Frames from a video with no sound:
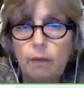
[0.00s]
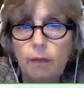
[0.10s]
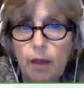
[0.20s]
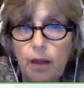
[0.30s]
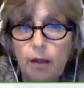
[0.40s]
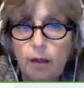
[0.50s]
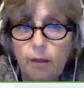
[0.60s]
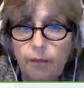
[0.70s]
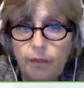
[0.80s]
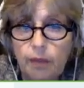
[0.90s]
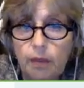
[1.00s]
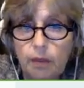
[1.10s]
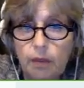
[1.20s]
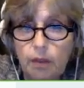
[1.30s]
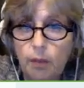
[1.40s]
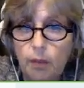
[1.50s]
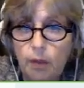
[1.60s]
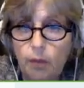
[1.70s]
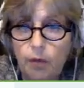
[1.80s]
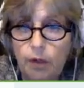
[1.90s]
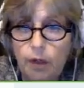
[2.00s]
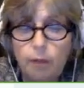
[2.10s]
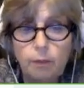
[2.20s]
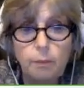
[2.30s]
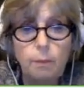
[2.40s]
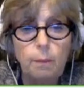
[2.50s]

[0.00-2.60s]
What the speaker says: Then the stomach meridian.